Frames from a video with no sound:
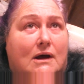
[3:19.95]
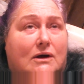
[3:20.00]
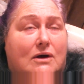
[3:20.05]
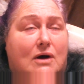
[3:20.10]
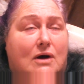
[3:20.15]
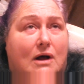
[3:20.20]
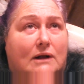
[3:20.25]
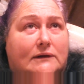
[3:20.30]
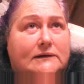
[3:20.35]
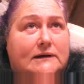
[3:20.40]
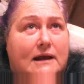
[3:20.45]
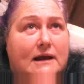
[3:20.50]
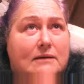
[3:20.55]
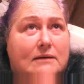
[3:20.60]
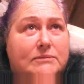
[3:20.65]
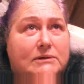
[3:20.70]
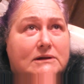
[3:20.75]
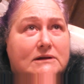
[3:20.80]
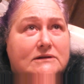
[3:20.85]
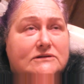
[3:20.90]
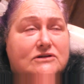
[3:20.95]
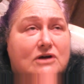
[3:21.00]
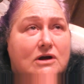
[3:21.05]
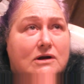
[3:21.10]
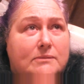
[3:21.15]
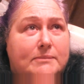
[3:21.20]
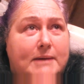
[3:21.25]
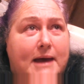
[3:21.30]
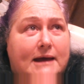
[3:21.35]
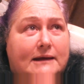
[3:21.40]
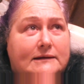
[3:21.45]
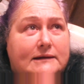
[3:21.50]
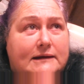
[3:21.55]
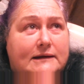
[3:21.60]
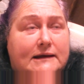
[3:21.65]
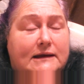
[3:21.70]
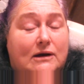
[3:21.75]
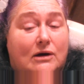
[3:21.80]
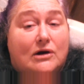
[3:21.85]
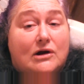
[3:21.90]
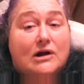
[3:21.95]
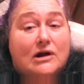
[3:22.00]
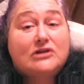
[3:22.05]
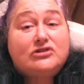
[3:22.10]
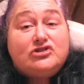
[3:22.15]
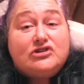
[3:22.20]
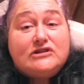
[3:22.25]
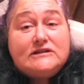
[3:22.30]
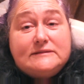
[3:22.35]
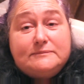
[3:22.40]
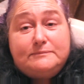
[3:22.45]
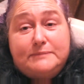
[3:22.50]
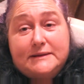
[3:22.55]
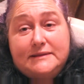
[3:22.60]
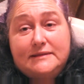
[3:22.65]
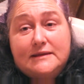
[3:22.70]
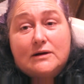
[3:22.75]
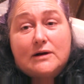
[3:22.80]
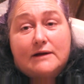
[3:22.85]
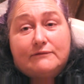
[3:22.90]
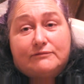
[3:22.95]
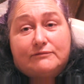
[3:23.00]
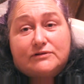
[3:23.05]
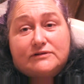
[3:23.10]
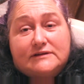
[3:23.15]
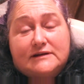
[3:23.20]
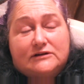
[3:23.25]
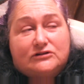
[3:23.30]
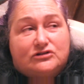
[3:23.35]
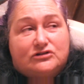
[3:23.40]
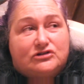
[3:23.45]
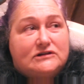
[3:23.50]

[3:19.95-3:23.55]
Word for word: Called an ambulance, got her back into ER, and she's been there ever since.